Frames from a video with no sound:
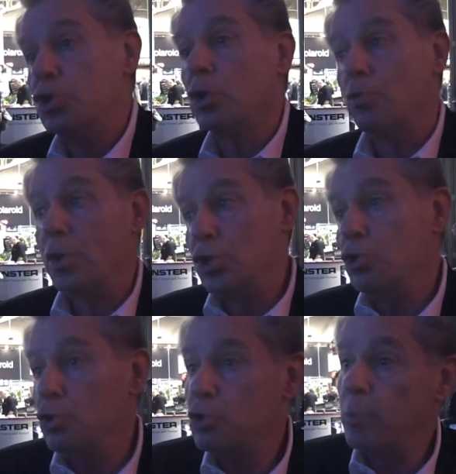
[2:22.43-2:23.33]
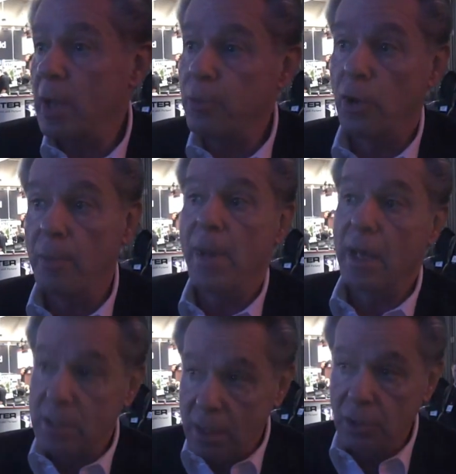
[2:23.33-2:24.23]
that you could read your newspaper or
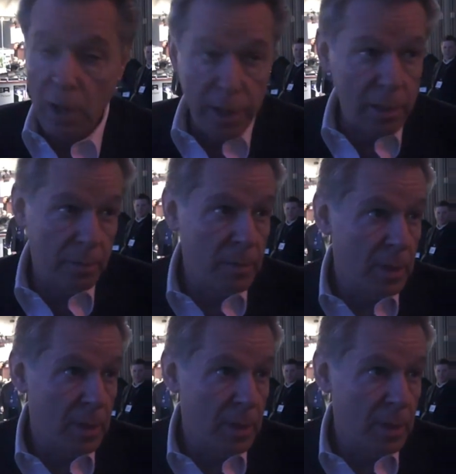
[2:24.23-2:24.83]
magazine on it,